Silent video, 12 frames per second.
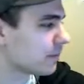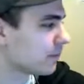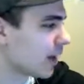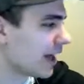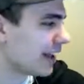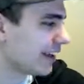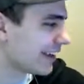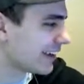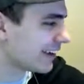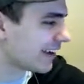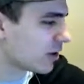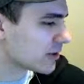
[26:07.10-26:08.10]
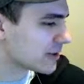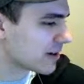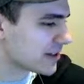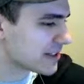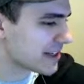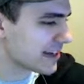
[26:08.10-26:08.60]
Well,
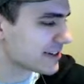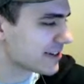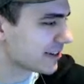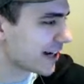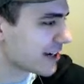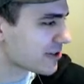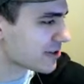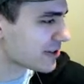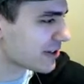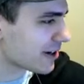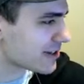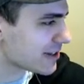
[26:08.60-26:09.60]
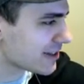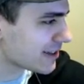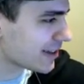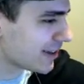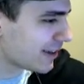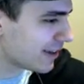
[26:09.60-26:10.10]
I'll stay until it actually starts.
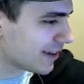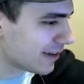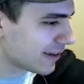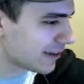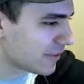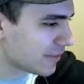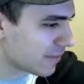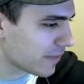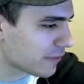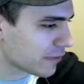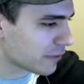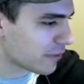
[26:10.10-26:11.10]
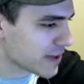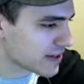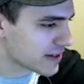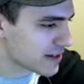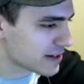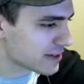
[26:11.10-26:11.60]
For
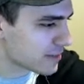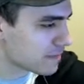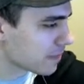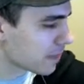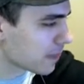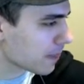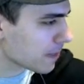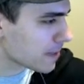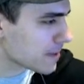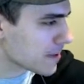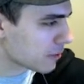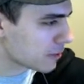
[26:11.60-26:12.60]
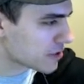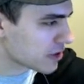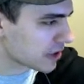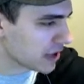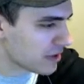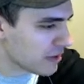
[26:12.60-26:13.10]
funsies. What's a
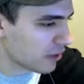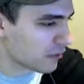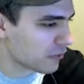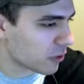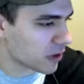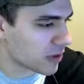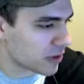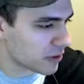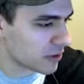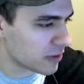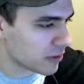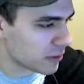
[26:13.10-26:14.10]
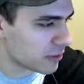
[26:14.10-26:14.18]
good email for you?